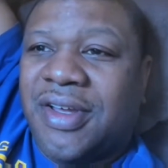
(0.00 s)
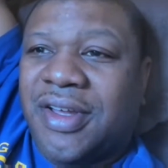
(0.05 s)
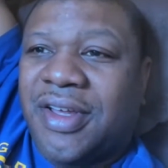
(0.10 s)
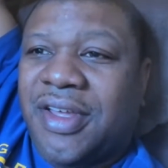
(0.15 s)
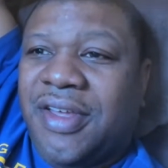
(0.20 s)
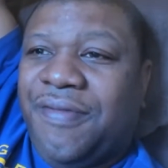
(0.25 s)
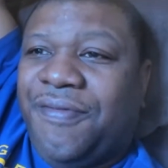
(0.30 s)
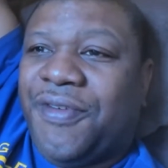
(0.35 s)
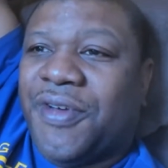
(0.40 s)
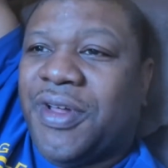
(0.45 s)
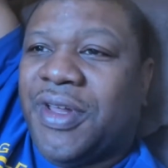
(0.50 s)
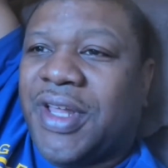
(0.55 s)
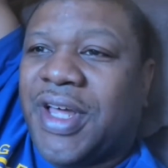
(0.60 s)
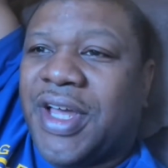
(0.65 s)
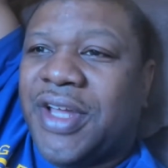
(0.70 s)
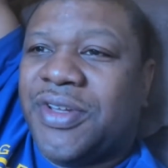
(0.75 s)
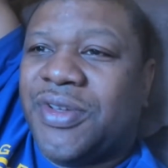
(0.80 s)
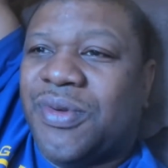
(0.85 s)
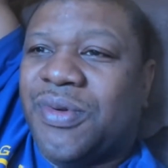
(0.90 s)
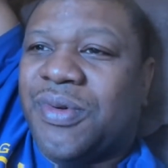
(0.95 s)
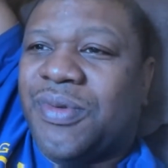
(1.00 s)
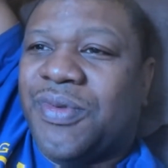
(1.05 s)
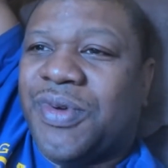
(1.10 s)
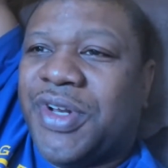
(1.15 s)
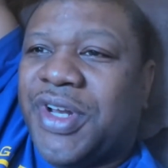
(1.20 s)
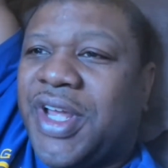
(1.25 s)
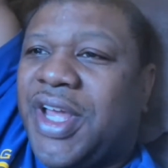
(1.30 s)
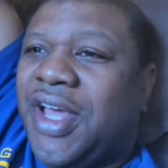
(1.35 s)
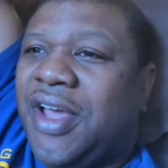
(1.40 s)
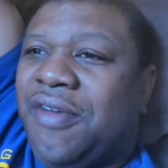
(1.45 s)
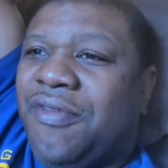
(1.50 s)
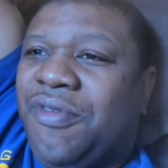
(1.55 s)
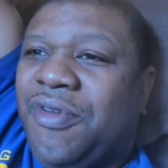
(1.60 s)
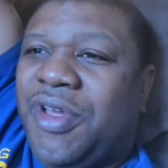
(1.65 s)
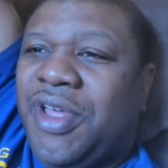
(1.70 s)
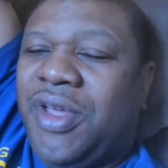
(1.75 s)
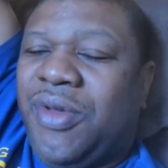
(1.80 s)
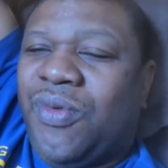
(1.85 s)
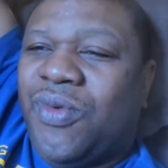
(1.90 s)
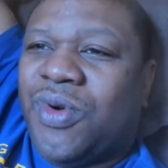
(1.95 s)
He felt like doing whatever
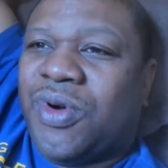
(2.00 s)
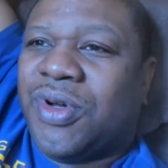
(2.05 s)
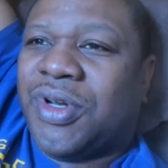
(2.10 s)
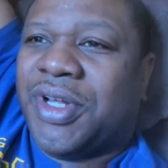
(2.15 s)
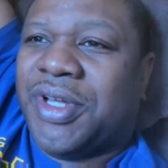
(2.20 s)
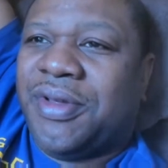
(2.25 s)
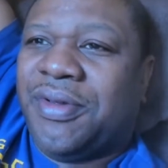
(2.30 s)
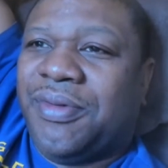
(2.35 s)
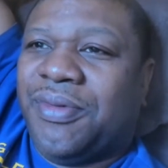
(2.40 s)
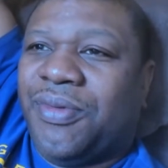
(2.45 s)
he wanted